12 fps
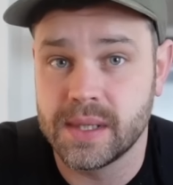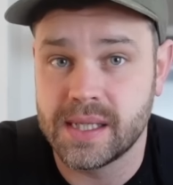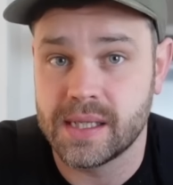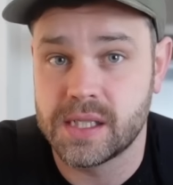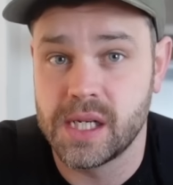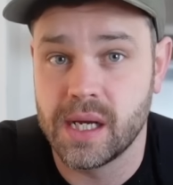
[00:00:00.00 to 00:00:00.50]
it's
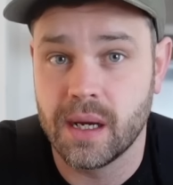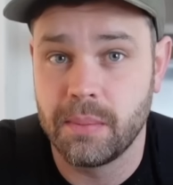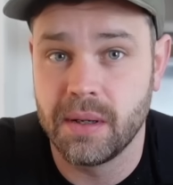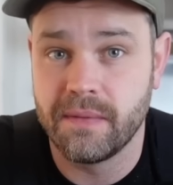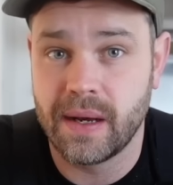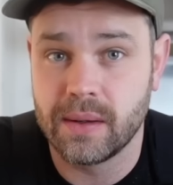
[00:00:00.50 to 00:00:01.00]
actually a
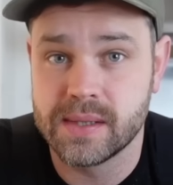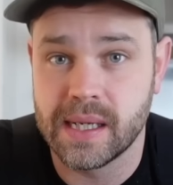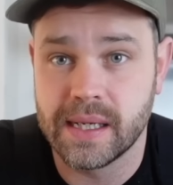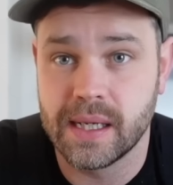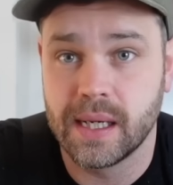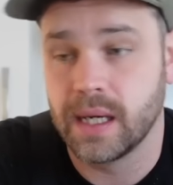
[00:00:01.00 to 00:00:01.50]
couple of hours
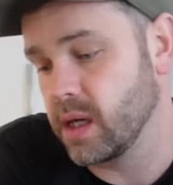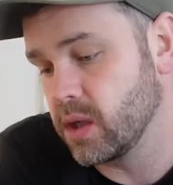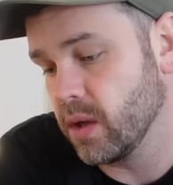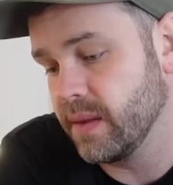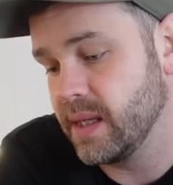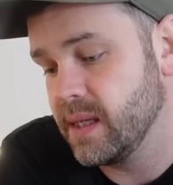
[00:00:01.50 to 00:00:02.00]
later. I
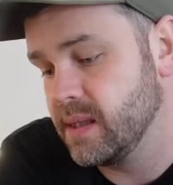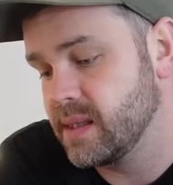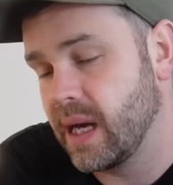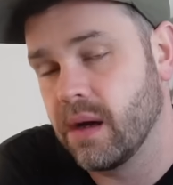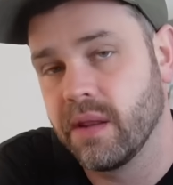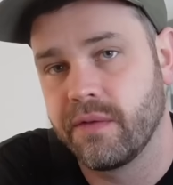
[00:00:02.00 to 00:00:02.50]
got these
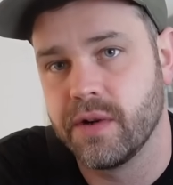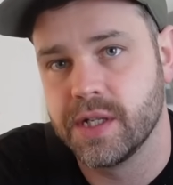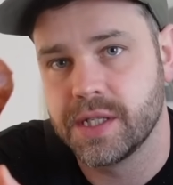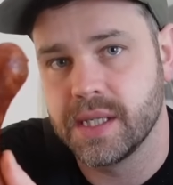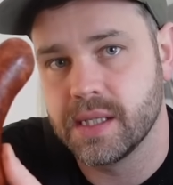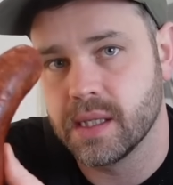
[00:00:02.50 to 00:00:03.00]
out of the
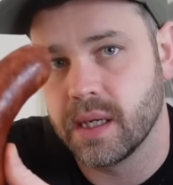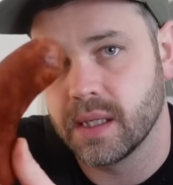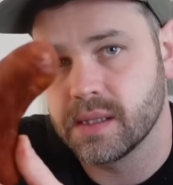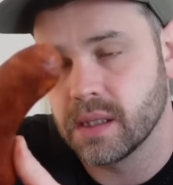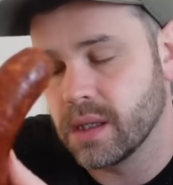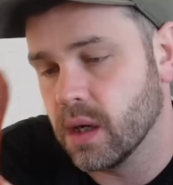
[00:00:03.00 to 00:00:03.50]
fridge. These are
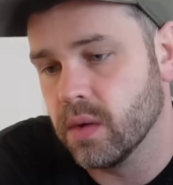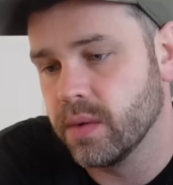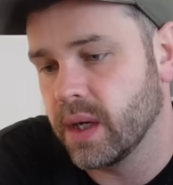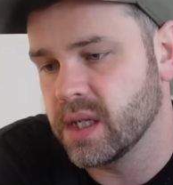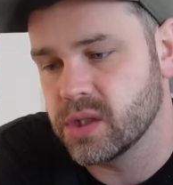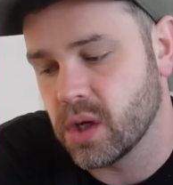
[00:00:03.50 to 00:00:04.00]
nice and cold.
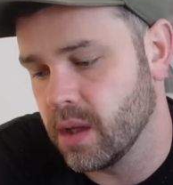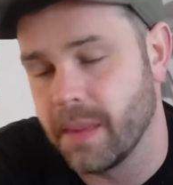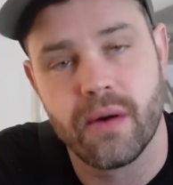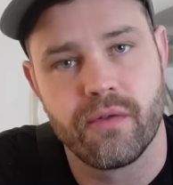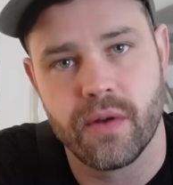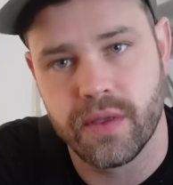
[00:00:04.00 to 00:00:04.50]
I just got them
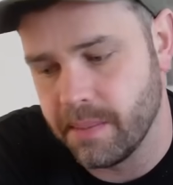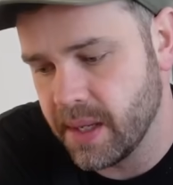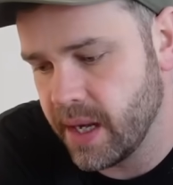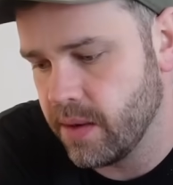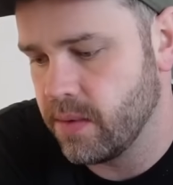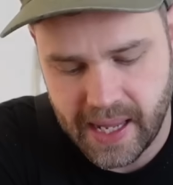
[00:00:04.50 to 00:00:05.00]
out for a
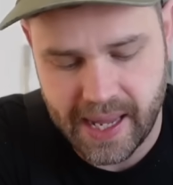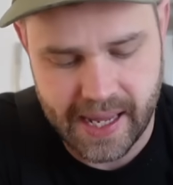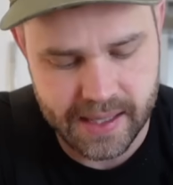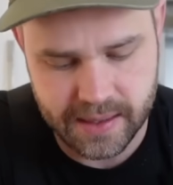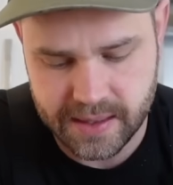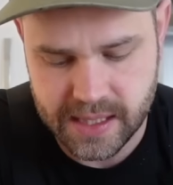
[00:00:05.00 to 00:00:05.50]
thumbnail.
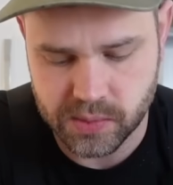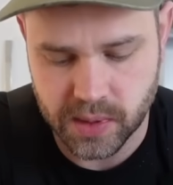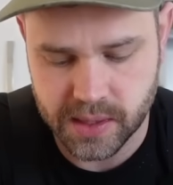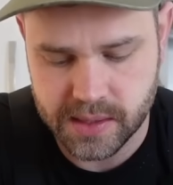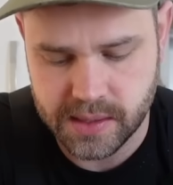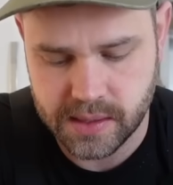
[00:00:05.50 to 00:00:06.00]
And these
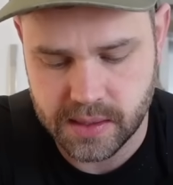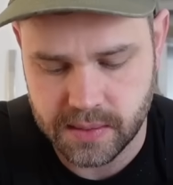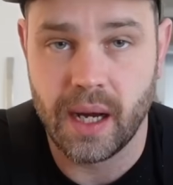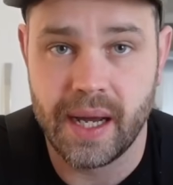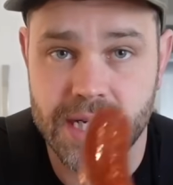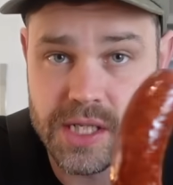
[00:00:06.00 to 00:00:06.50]
ones
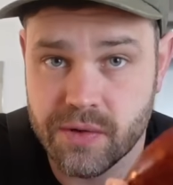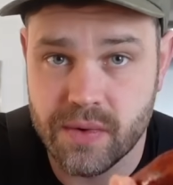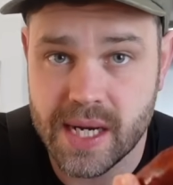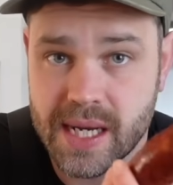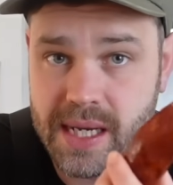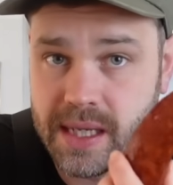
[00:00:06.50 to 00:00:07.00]
I actually
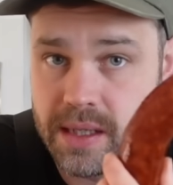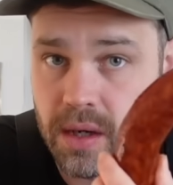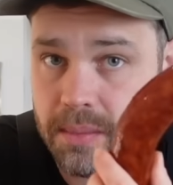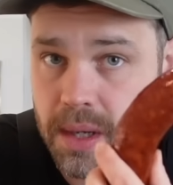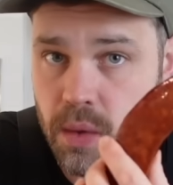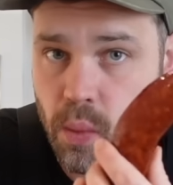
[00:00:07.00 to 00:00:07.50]
reheated on
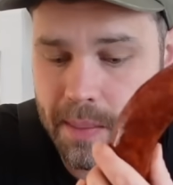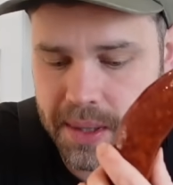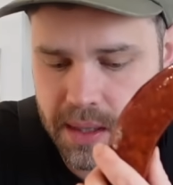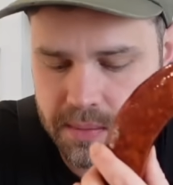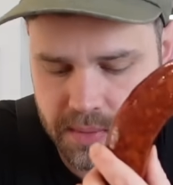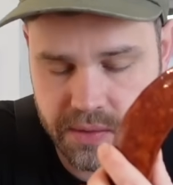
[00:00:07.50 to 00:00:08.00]
my
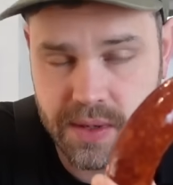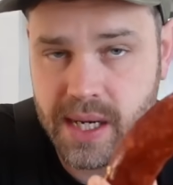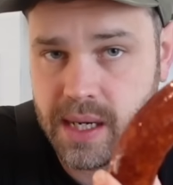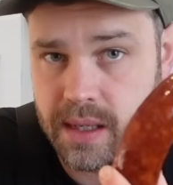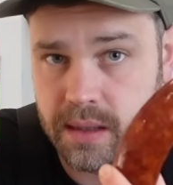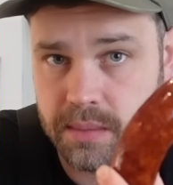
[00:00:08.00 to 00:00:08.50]
Weber. I
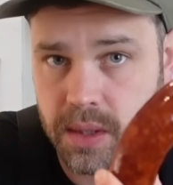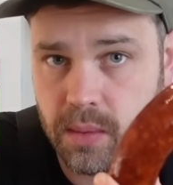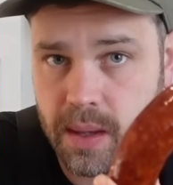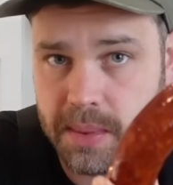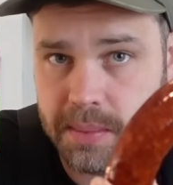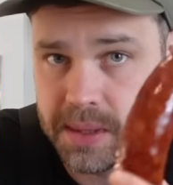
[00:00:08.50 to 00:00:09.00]
reheated them on the
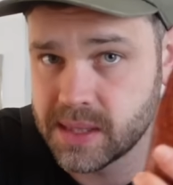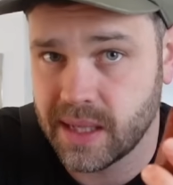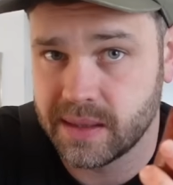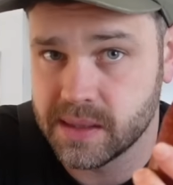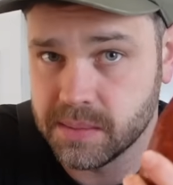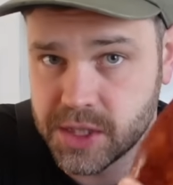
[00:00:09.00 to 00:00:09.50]
Weber because I
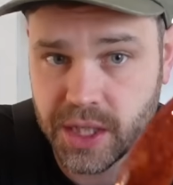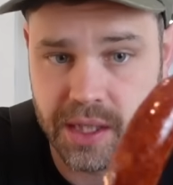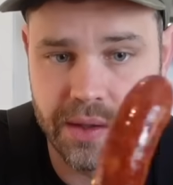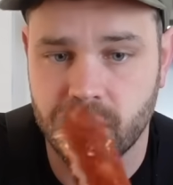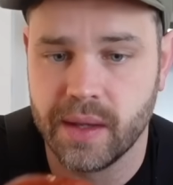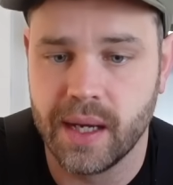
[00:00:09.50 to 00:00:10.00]
had some
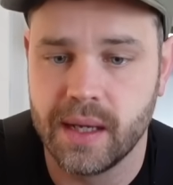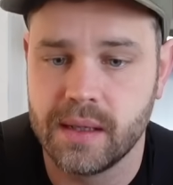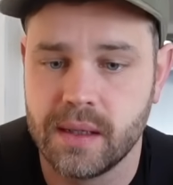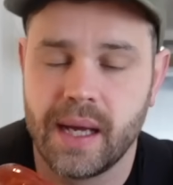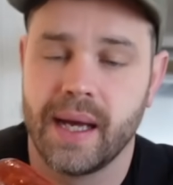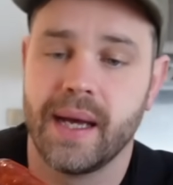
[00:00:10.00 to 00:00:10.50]
chicken on there,
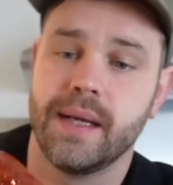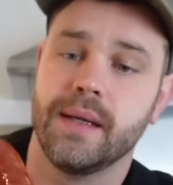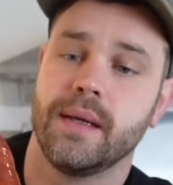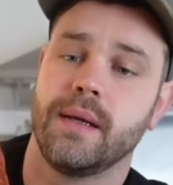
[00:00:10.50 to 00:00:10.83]
and